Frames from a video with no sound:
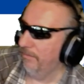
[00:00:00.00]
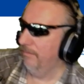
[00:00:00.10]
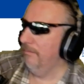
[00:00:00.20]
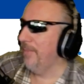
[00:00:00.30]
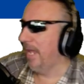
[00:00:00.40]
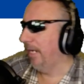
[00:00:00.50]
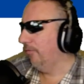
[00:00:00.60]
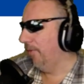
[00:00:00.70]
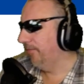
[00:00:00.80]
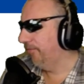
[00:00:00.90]

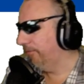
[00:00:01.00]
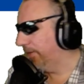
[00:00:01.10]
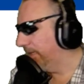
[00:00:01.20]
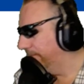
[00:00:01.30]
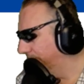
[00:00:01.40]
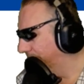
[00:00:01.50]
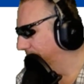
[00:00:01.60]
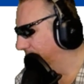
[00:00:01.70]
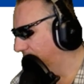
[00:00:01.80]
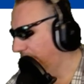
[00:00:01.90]
MetaQuest 3,
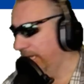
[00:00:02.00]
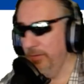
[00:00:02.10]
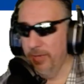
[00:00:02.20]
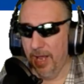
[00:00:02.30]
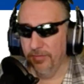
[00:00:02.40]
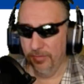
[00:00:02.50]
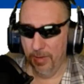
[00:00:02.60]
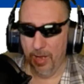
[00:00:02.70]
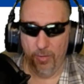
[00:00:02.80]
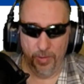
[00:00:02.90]
and you guys know
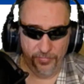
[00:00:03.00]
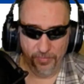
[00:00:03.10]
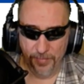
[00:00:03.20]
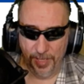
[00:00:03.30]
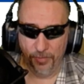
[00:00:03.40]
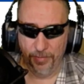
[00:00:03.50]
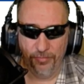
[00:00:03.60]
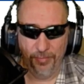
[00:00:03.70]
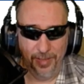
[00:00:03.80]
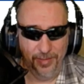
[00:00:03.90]
how awesome MetaQuest
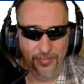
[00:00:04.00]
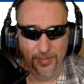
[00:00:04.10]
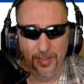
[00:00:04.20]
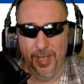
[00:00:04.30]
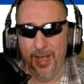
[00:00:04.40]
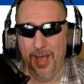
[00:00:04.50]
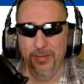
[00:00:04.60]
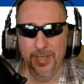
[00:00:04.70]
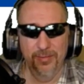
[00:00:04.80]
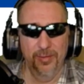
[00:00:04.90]
3 is. Okay, I
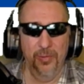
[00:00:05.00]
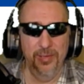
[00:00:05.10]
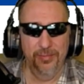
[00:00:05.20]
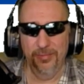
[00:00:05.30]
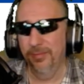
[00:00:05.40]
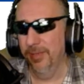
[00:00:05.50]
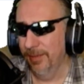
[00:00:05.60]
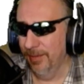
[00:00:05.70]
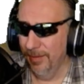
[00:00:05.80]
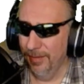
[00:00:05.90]
don't need to go into
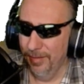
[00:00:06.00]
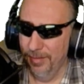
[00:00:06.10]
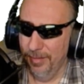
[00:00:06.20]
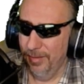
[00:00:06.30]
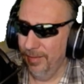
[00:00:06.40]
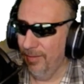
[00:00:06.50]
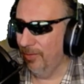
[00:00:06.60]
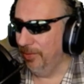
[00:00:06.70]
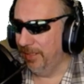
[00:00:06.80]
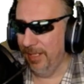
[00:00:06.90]

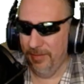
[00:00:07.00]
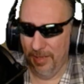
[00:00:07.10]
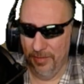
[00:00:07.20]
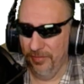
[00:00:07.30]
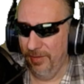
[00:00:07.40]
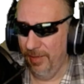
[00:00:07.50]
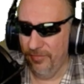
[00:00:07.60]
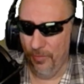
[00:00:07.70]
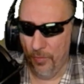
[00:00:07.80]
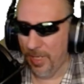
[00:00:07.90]
all the details as
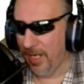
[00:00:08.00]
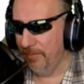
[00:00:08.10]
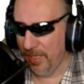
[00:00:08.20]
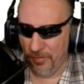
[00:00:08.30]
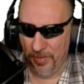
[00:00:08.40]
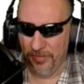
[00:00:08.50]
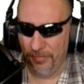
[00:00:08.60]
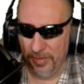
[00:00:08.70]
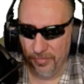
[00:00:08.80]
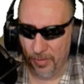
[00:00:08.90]
to why MetaQuest
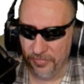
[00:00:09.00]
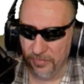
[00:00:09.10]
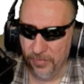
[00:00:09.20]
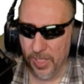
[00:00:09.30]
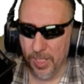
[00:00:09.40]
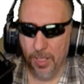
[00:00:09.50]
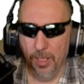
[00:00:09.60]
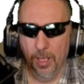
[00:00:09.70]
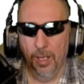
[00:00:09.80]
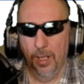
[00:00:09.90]
3 is awesome.
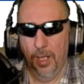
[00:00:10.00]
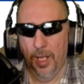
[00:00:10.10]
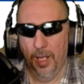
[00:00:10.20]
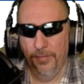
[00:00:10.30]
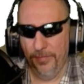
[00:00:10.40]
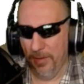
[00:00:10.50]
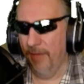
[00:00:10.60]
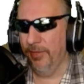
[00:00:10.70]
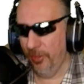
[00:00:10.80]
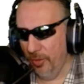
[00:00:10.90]
Uh, if you
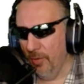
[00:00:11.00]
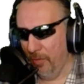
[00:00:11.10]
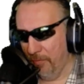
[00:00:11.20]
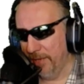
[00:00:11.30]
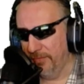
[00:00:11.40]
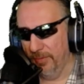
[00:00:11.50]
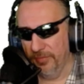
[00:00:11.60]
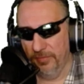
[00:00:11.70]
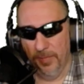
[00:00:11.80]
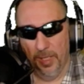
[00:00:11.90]
have it, you know why it's
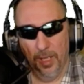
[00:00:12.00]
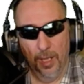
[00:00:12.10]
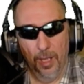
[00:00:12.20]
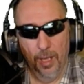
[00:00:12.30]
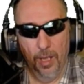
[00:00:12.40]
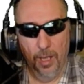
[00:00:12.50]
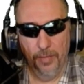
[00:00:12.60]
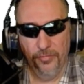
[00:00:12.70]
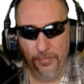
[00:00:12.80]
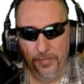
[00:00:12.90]
awesome.
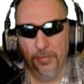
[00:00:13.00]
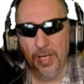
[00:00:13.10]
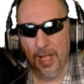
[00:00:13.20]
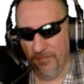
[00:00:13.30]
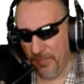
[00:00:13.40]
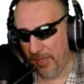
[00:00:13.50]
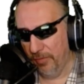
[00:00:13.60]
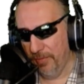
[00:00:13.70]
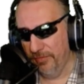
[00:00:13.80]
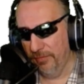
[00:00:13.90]
So if you already have
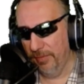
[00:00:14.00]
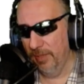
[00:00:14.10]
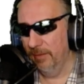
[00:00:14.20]
MetaQuest 3,